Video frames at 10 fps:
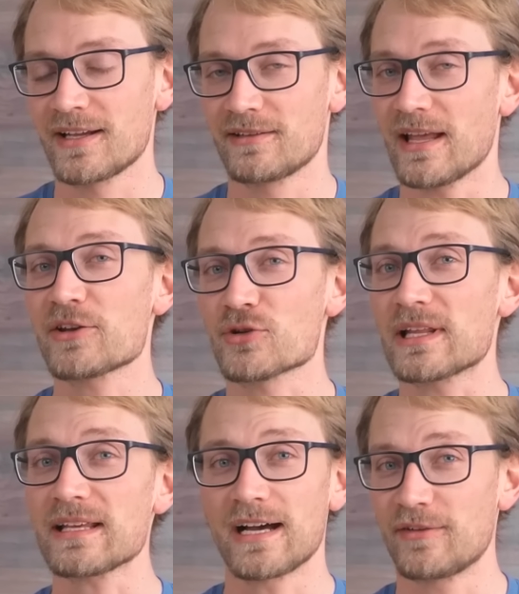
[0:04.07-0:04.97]

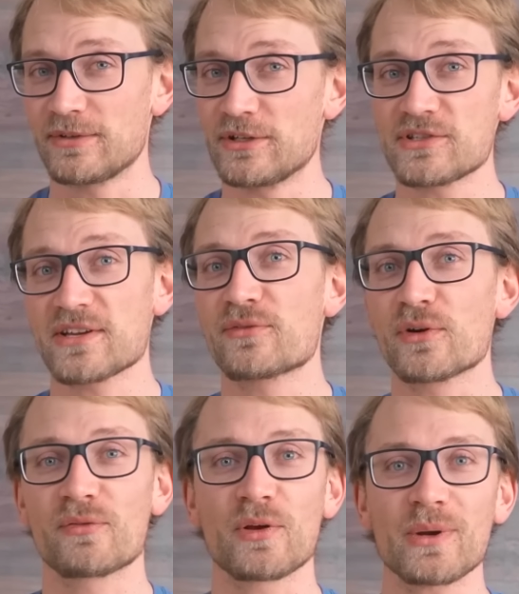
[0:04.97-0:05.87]
Naturally, I've been using it for
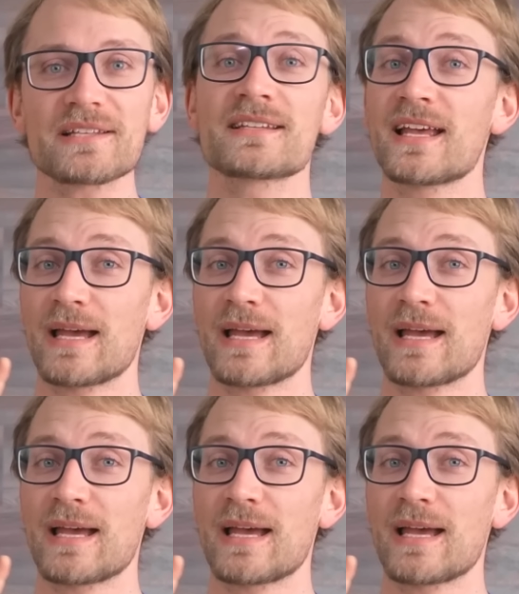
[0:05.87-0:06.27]
a few weeks,